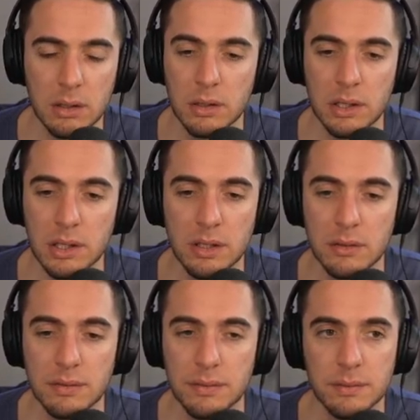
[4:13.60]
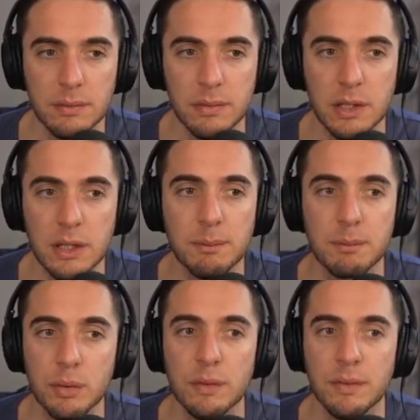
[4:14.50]
going to give the
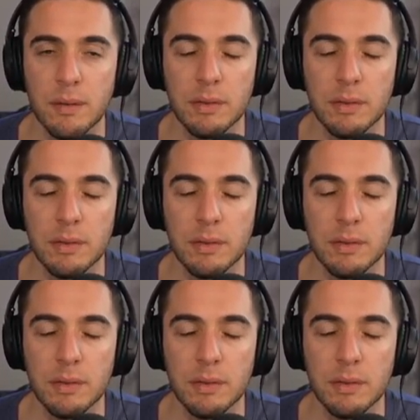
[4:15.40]
proof of